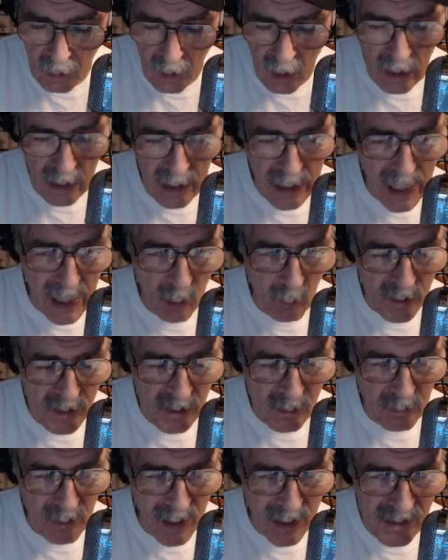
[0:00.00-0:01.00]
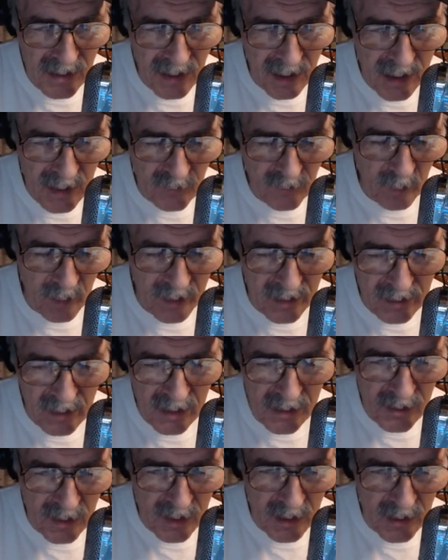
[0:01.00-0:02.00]
Yeah, know, what's amazing is from a
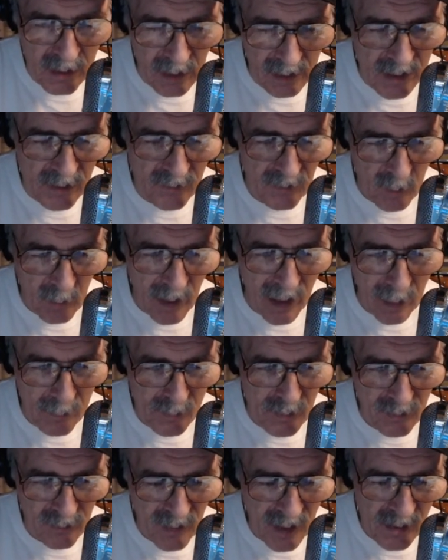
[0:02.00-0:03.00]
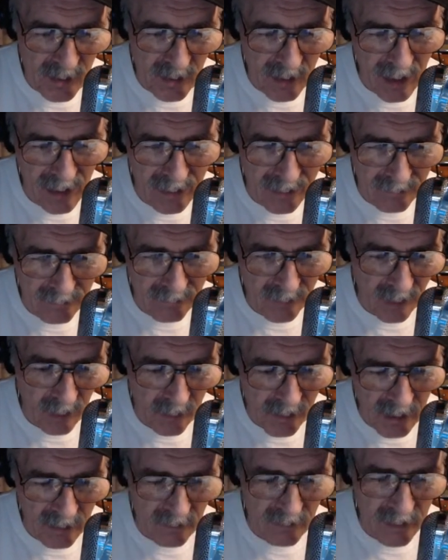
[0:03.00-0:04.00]
distance, at least from my observation on,
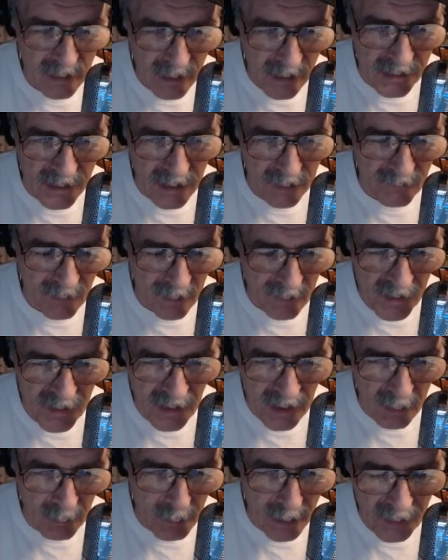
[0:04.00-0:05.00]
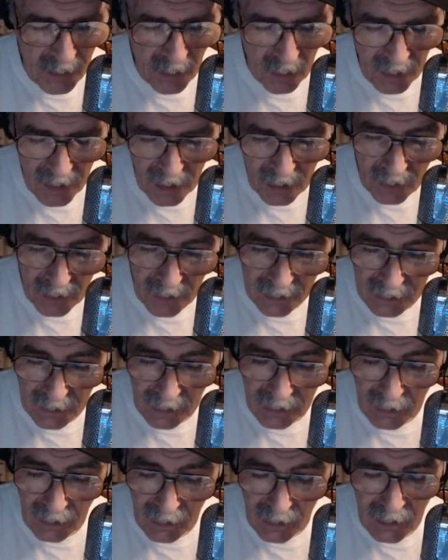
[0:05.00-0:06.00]
TV, because I've never seen a big tornado like that,
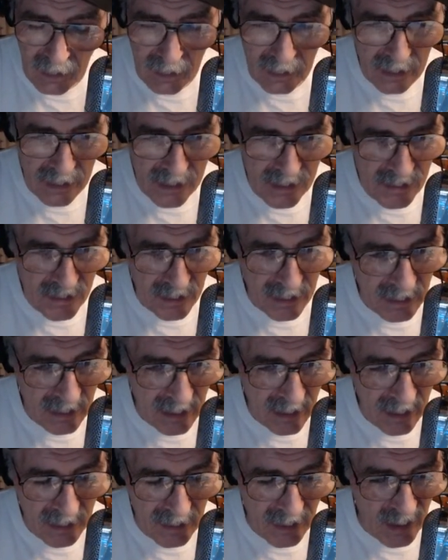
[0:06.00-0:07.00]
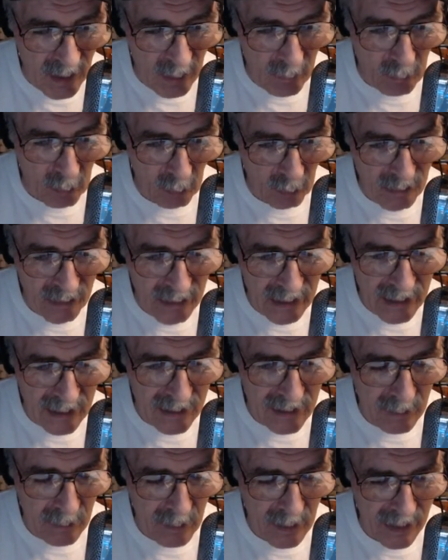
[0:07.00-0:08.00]
is that the debris
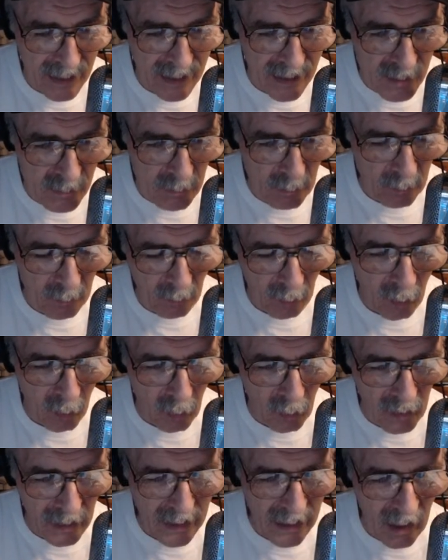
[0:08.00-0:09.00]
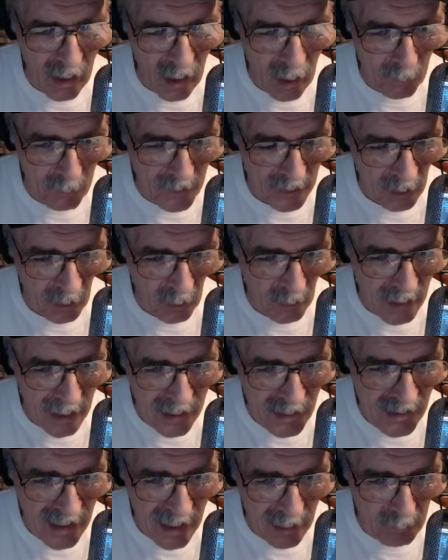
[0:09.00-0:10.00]
that it is pulling up that
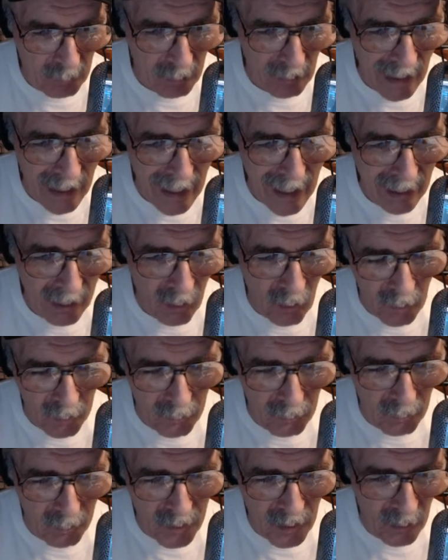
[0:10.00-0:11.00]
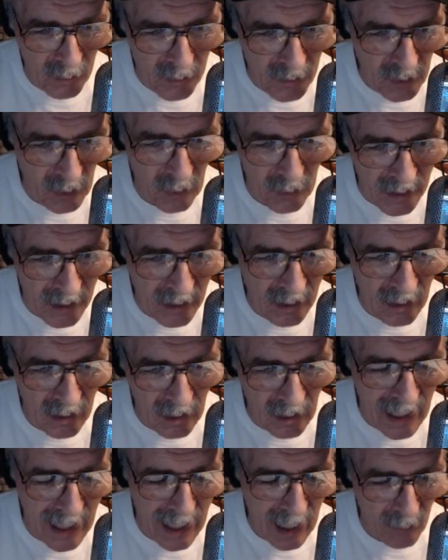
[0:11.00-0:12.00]
creates that black or, dirty
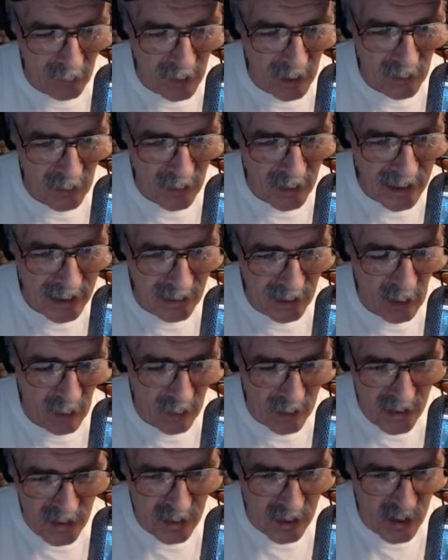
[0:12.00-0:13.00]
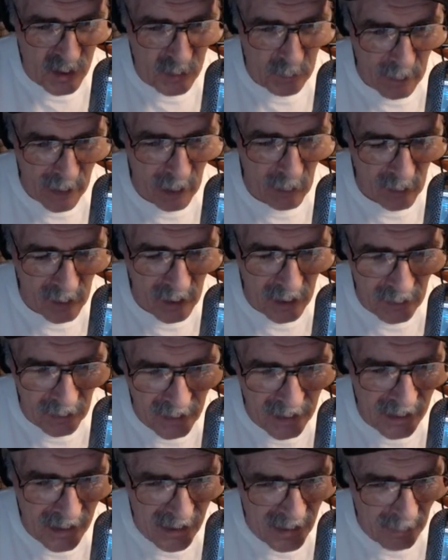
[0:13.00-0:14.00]
cloud underneath, the spiral
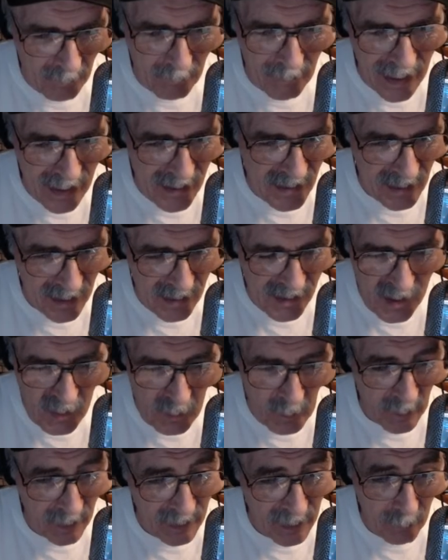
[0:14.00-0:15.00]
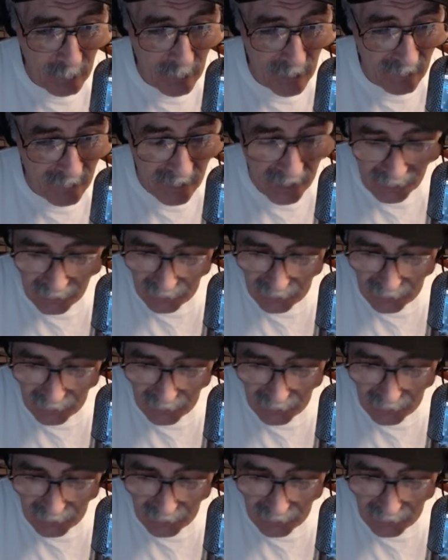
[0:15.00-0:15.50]
underneath it is amazing because it's picking up everything.